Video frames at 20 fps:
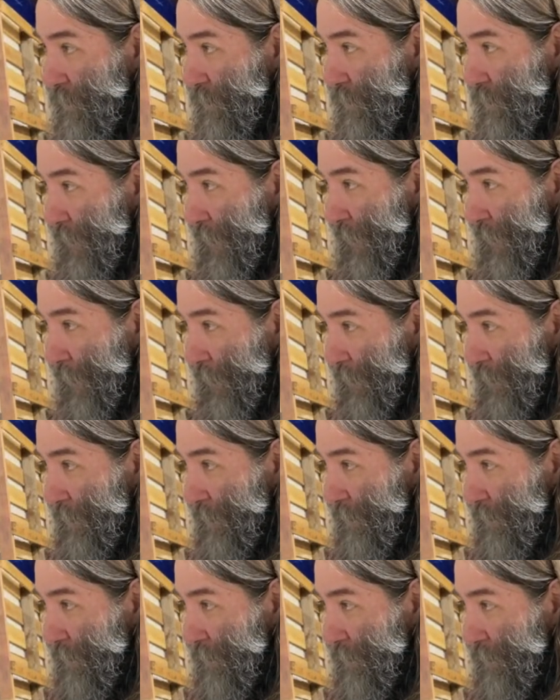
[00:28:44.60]
Yeah.
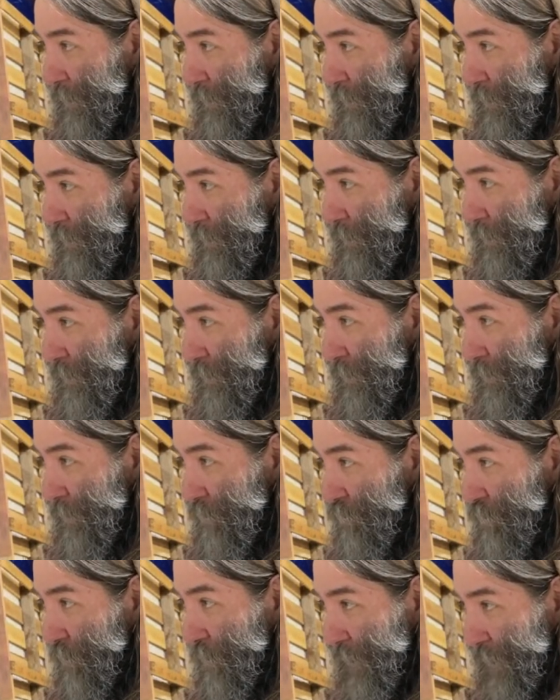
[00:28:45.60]

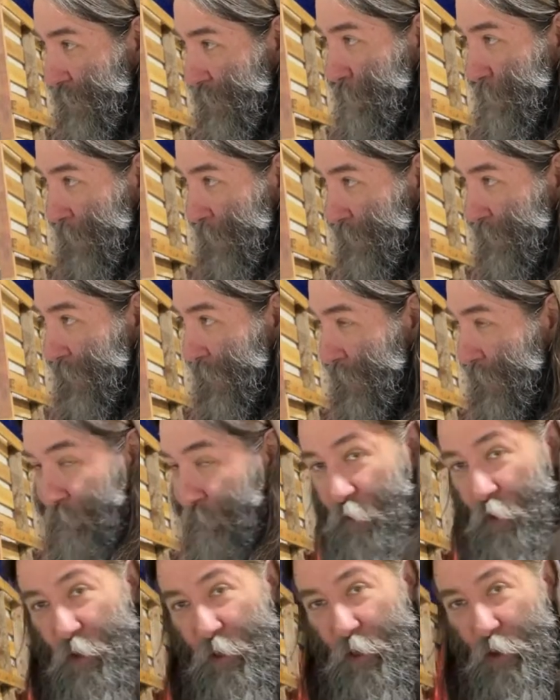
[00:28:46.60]
So think about that.
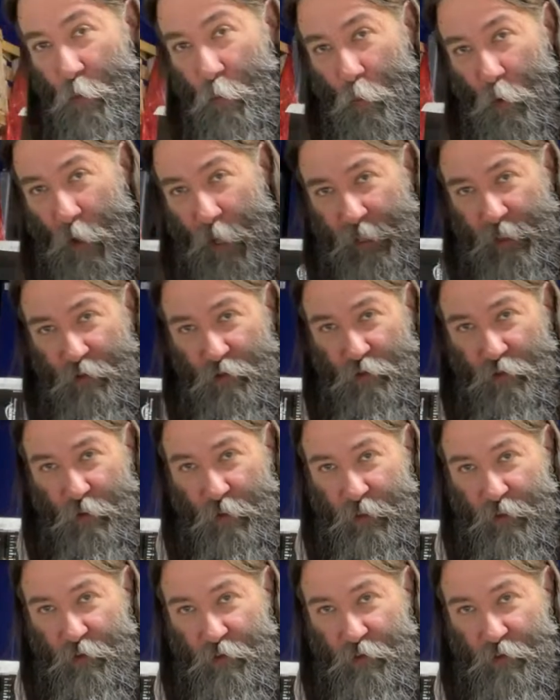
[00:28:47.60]
If you're in the whites, you're at